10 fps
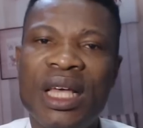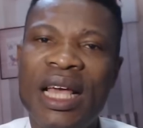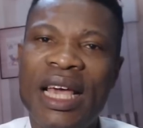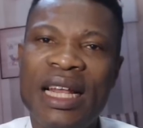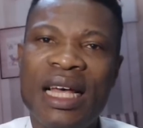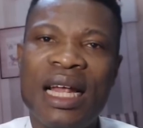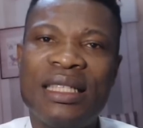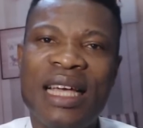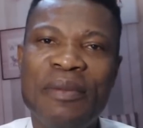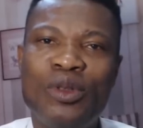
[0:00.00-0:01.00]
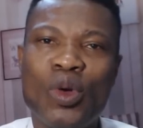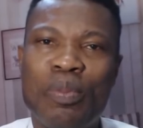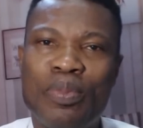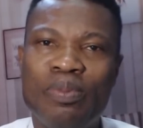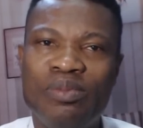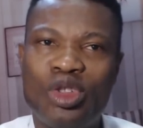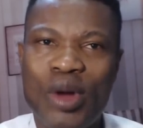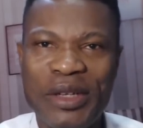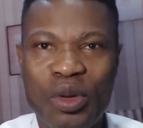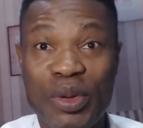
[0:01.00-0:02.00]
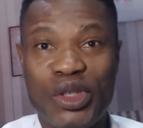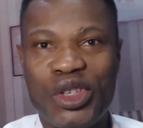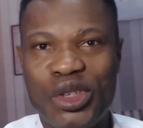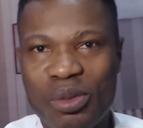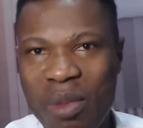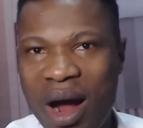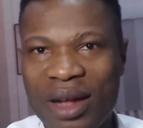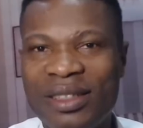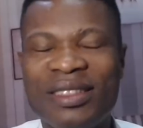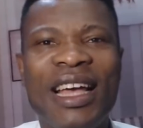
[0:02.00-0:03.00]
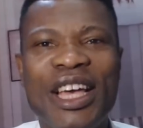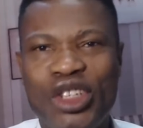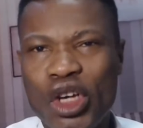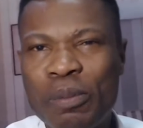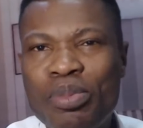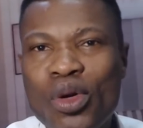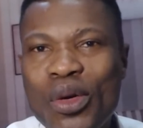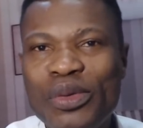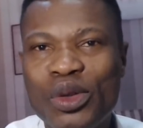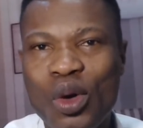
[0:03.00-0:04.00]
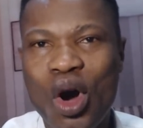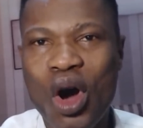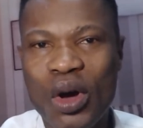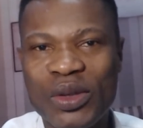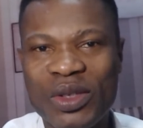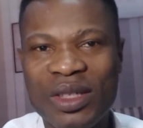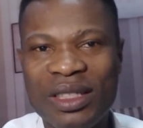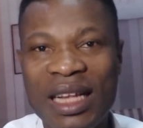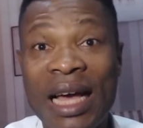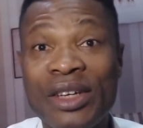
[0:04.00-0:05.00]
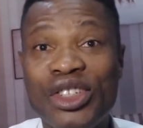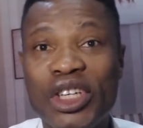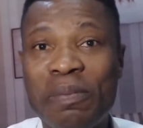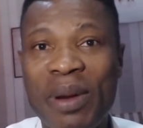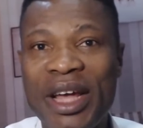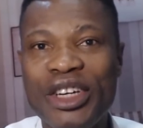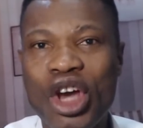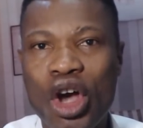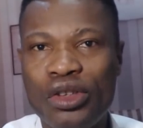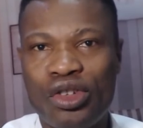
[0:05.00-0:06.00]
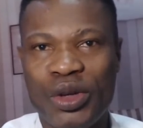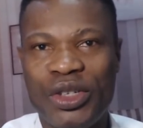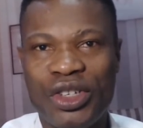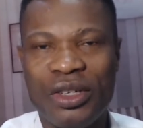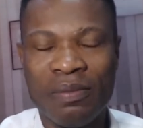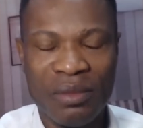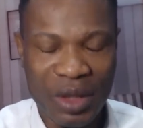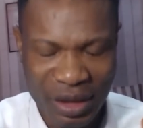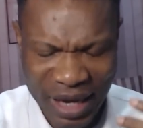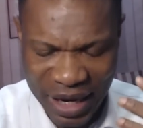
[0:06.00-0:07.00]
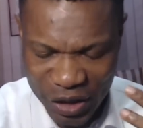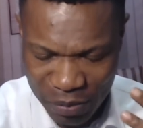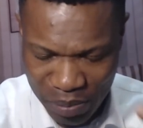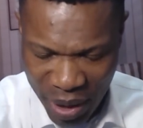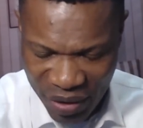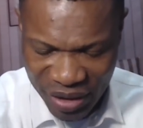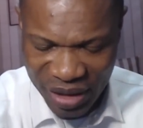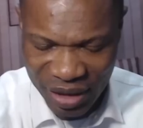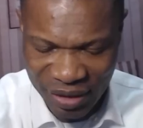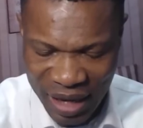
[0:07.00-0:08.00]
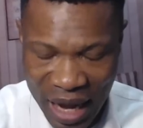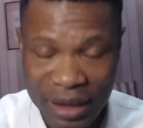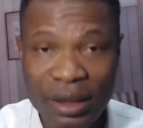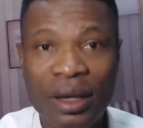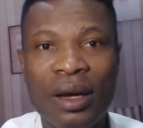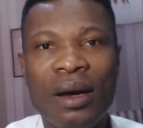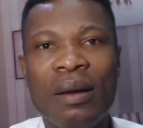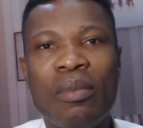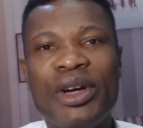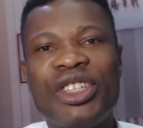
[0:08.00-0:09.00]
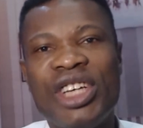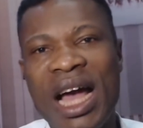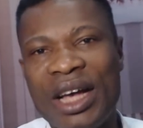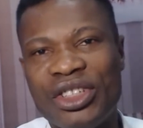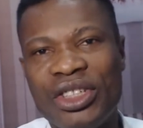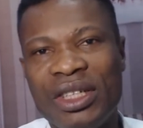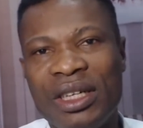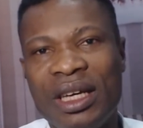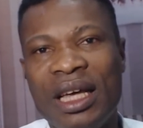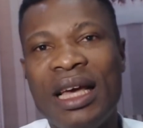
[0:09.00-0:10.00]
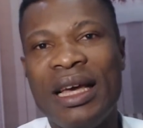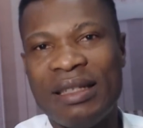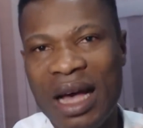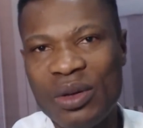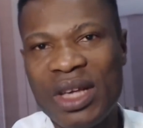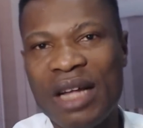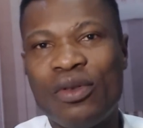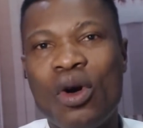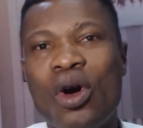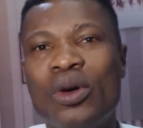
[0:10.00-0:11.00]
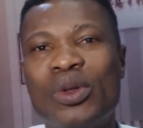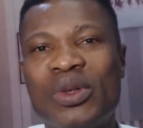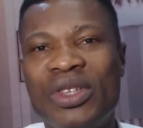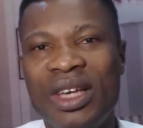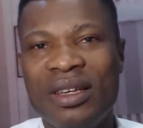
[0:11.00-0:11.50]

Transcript: In an attempt to try to be smart, he just proves to us that he's just playing the ostrich. His head is buried in the sand, but his yash is outside for all to see.